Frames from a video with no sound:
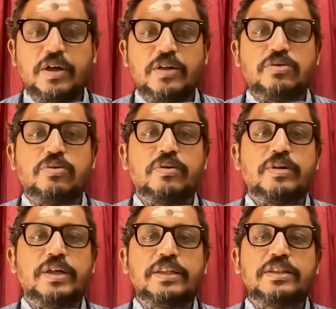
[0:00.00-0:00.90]
So
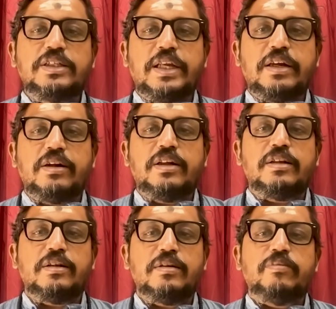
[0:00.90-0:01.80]
in general,
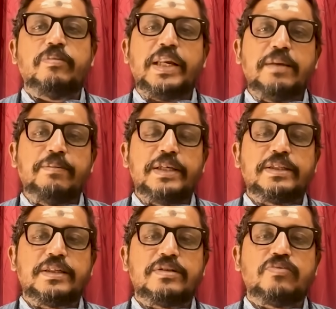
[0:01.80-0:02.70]
many
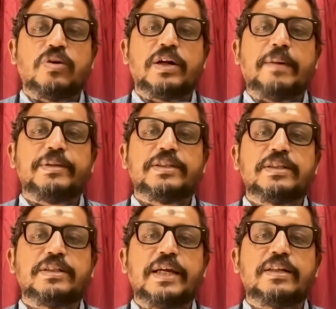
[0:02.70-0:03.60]
places, what happens
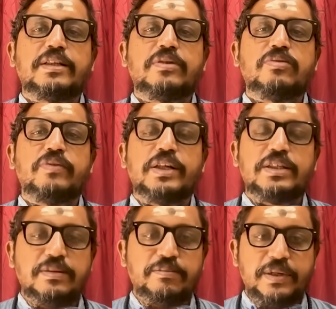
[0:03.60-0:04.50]
is that they do a very
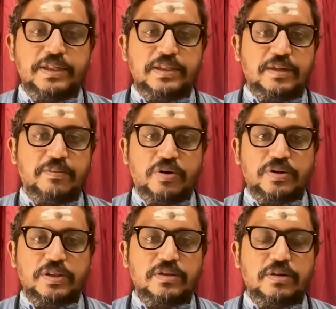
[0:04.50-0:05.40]
simplistic
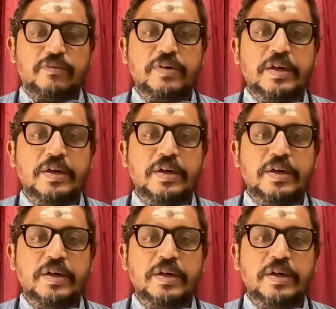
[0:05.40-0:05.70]
process of